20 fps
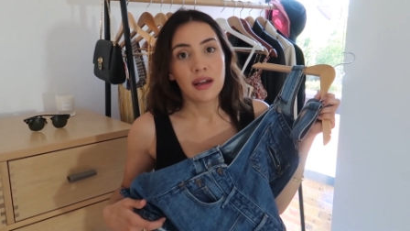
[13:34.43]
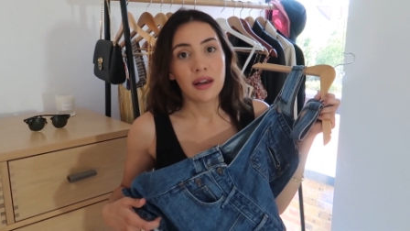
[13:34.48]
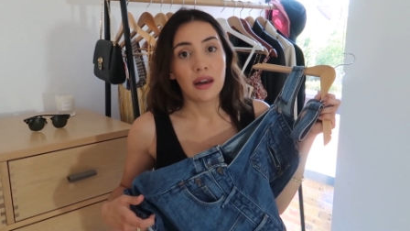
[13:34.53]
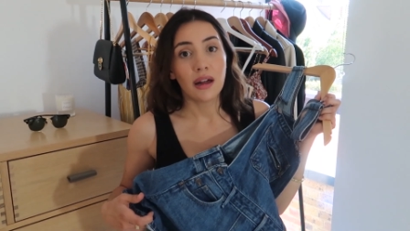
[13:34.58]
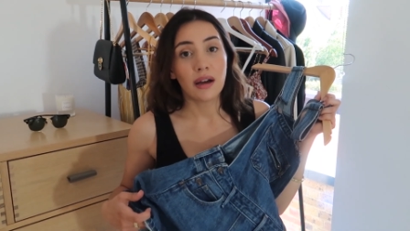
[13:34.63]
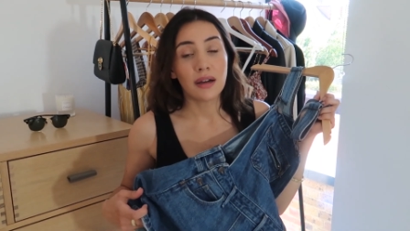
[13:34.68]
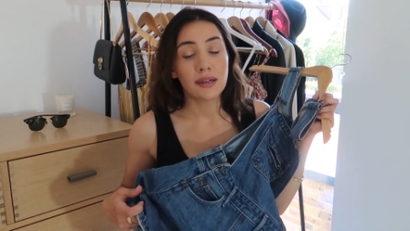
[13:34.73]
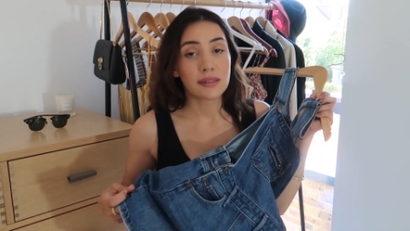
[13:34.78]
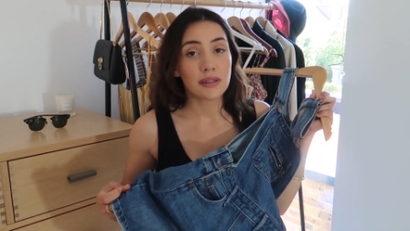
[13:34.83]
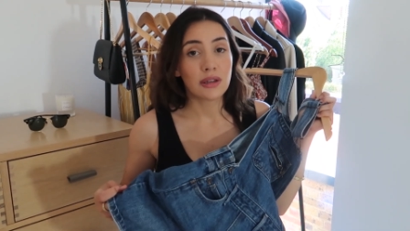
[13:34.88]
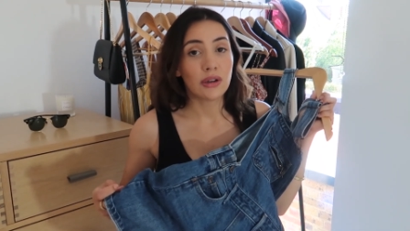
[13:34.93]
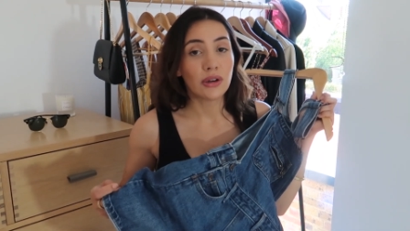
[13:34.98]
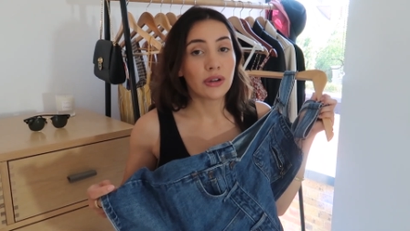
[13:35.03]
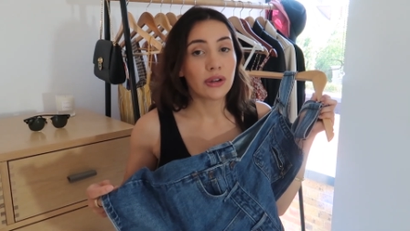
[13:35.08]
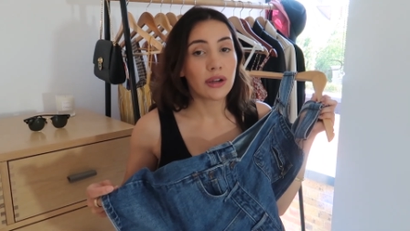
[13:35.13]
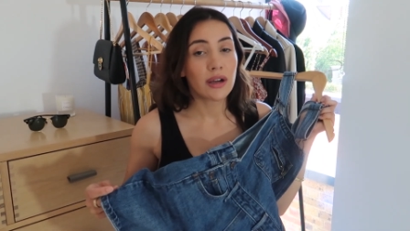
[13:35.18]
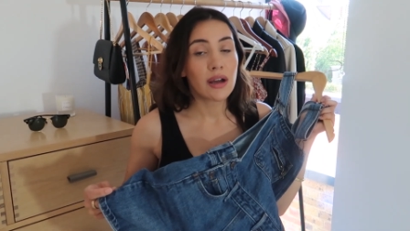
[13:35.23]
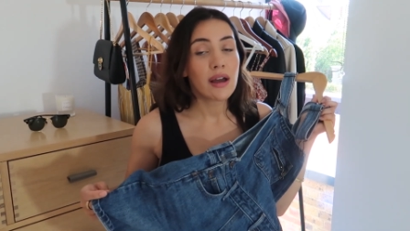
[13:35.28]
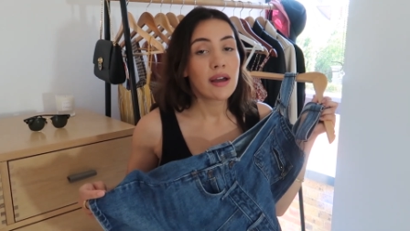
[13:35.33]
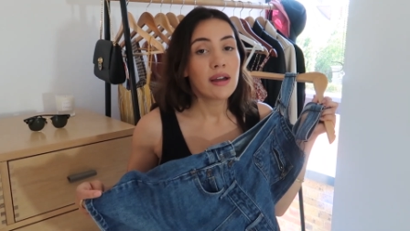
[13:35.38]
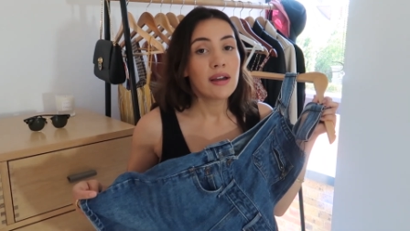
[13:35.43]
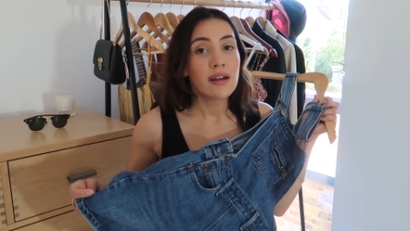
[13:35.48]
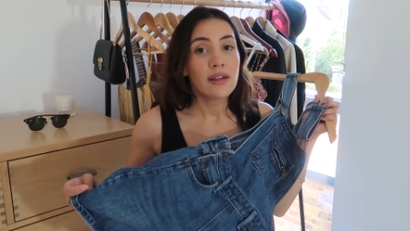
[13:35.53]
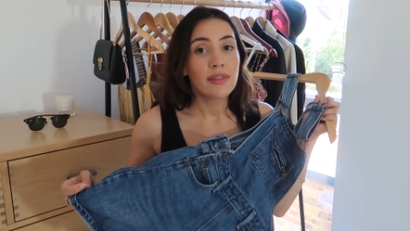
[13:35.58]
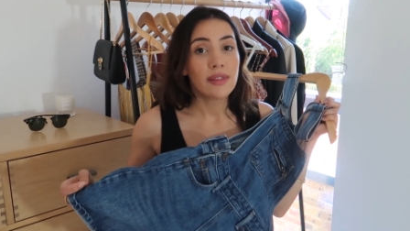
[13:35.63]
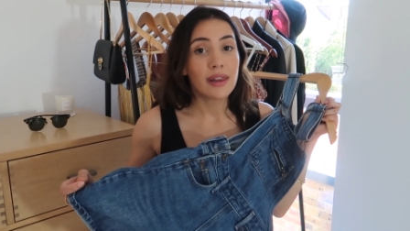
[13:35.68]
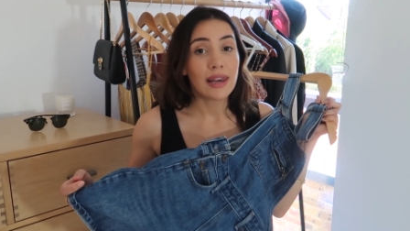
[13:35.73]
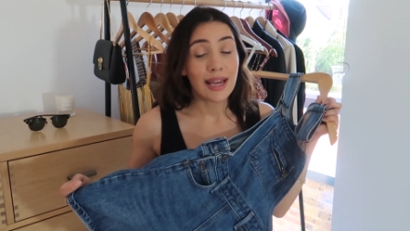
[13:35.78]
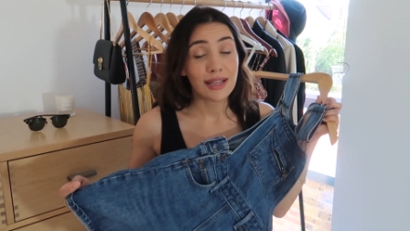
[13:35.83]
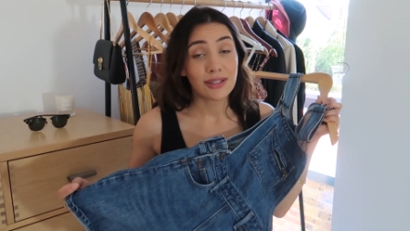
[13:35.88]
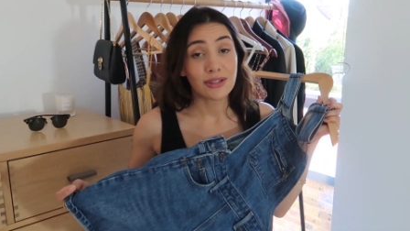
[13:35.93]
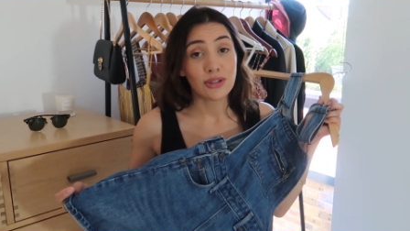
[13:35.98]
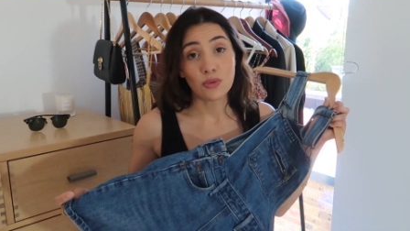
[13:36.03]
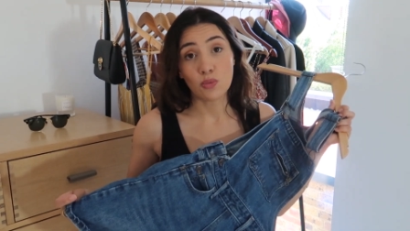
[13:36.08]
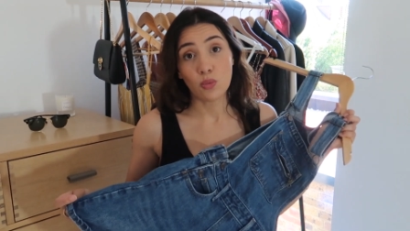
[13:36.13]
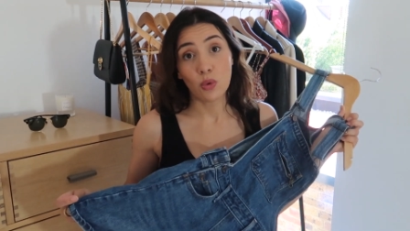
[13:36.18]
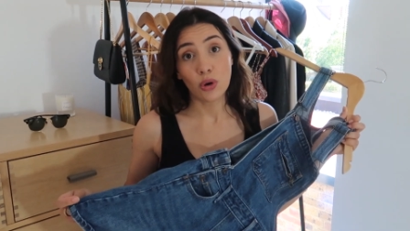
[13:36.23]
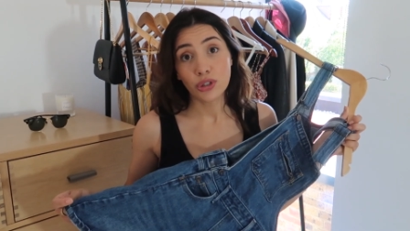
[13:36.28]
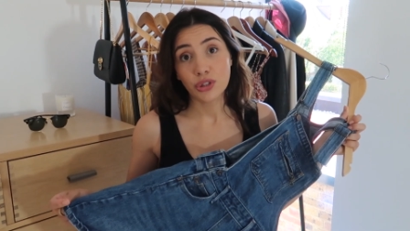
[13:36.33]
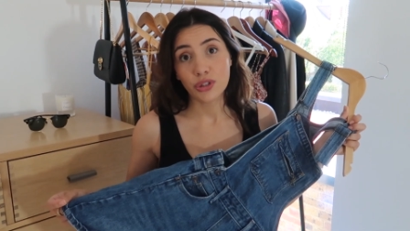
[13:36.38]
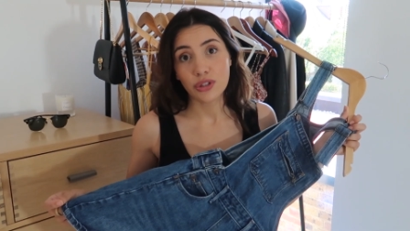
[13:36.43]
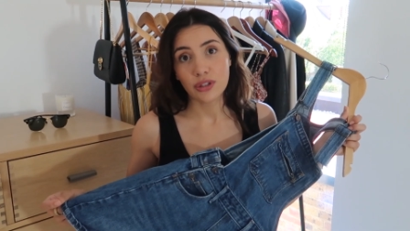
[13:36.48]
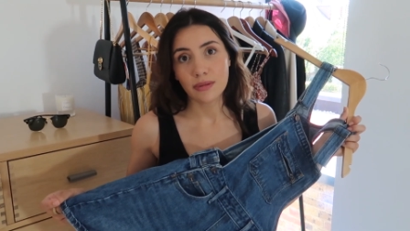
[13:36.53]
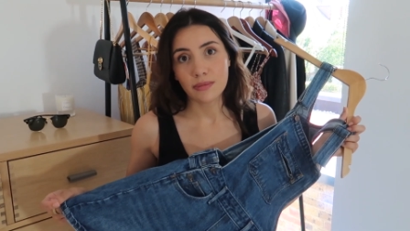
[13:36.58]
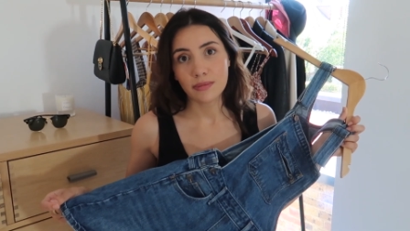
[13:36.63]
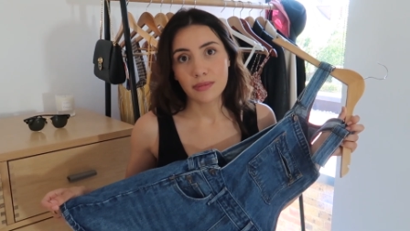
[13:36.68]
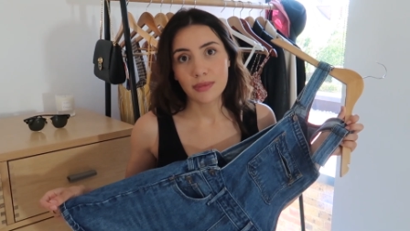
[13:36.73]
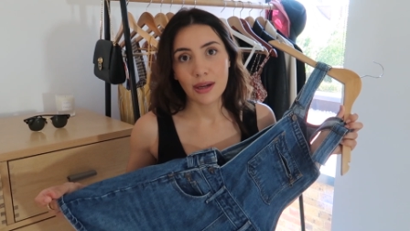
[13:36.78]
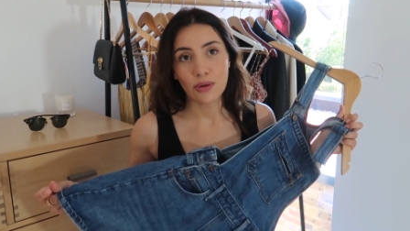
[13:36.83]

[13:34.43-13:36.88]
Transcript: last longer the less you wash them.